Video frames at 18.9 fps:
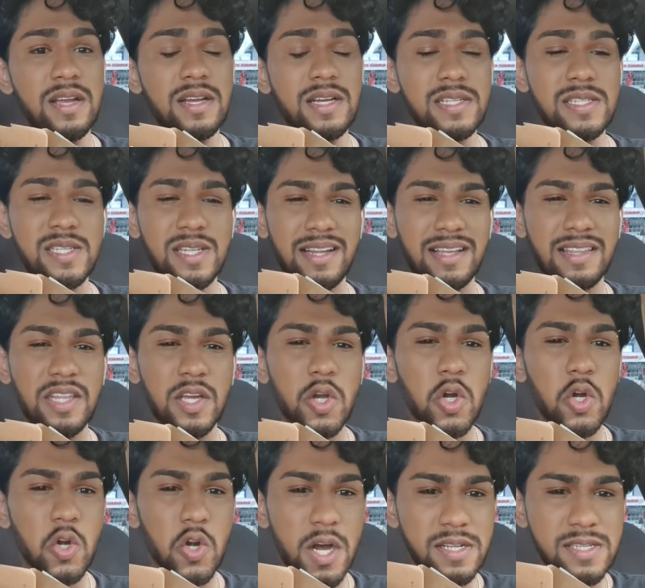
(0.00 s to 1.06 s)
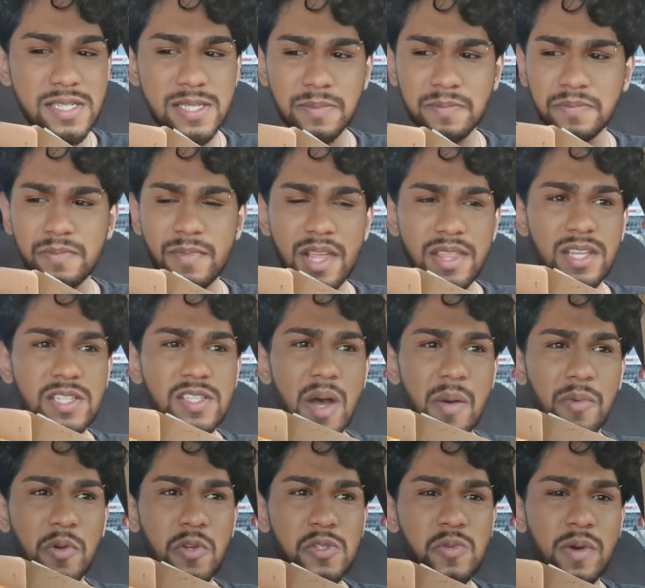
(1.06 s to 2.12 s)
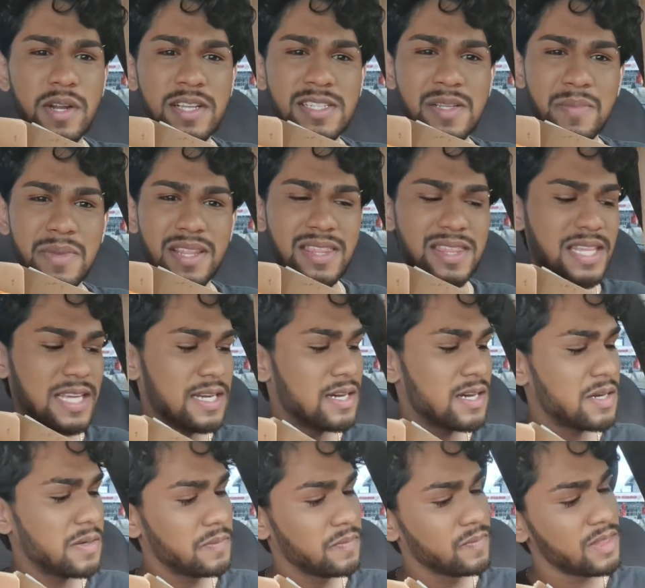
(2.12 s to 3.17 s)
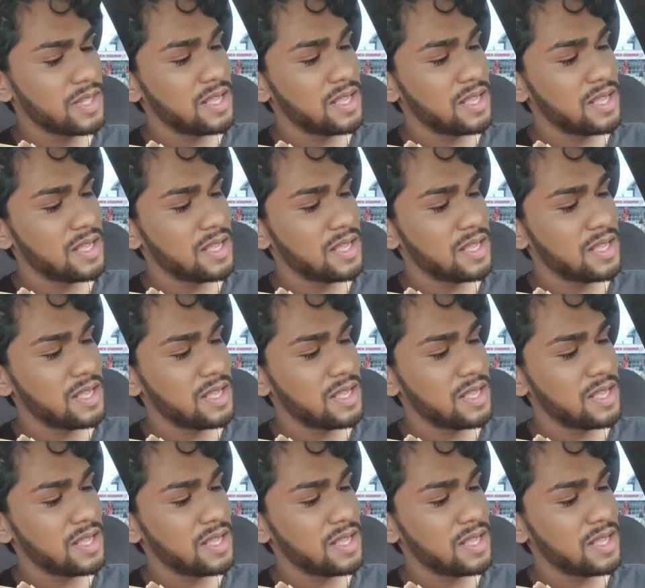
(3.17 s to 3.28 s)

considering the crust. The Domino's one is a bit thinner.